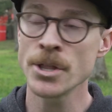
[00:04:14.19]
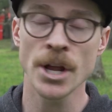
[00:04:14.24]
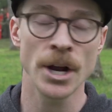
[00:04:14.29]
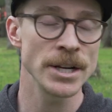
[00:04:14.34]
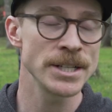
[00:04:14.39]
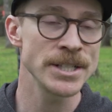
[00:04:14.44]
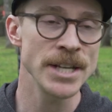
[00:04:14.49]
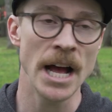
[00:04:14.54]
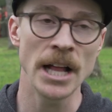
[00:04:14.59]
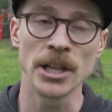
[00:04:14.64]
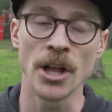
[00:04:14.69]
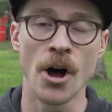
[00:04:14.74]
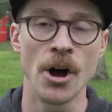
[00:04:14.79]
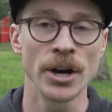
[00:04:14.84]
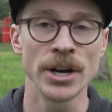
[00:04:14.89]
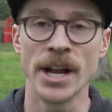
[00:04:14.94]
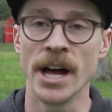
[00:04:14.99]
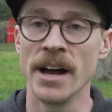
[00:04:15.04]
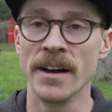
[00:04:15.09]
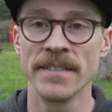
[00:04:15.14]
There's not
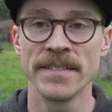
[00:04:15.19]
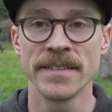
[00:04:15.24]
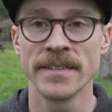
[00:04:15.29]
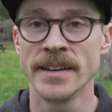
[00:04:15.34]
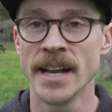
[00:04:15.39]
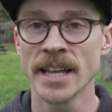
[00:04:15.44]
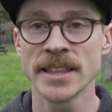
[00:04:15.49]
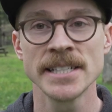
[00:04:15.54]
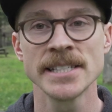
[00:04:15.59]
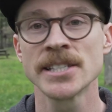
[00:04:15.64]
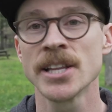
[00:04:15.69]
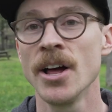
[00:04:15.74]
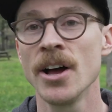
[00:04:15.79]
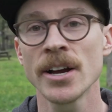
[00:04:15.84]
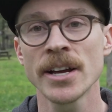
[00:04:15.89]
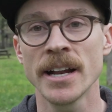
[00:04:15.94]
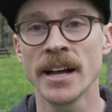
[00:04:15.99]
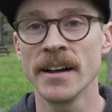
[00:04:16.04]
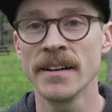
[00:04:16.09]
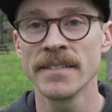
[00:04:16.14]
long enough. Nothing's
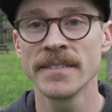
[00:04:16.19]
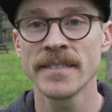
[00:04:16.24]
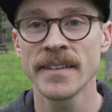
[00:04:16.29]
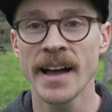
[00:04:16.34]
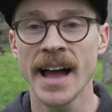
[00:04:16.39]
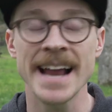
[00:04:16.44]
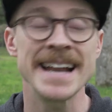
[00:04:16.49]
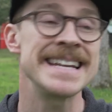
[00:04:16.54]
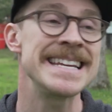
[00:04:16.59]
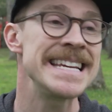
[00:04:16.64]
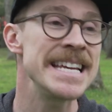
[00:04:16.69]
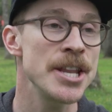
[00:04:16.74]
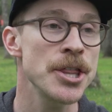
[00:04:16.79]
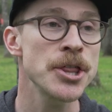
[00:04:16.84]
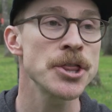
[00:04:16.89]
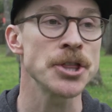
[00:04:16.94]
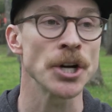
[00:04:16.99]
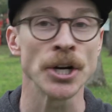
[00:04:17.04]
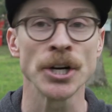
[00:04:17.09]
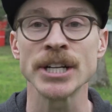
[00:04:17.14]
long enough. I need
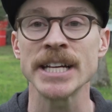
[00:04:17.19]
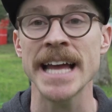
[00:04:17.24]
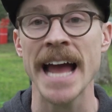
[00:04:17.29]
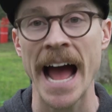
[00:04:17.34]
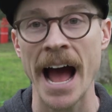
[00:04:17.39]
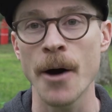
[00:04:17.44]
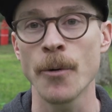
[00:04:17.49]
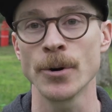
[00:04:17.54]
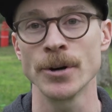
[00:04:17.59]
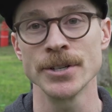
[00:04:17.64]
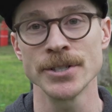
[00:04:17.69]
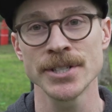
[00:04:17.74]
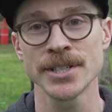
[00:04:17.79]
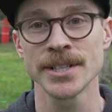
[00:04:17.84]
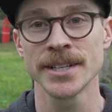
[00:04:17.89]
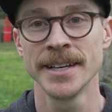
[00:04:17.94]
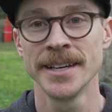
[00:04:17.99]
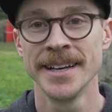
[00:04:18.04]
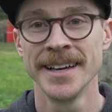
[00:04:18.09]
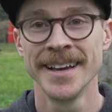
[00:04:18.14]
30 hours.